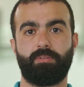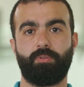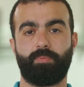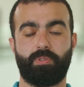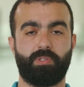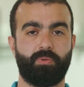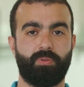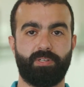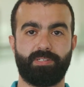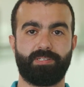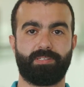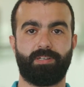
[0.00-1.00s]
to pursue
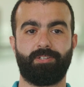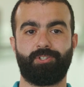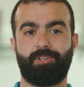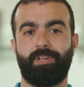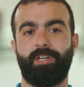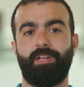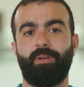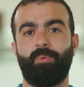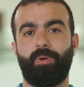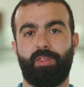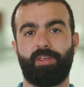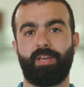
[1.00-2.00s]
this journey
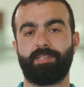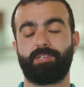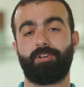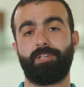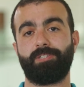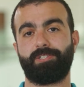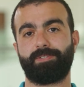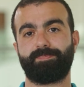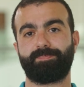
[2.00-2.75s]
with King's College.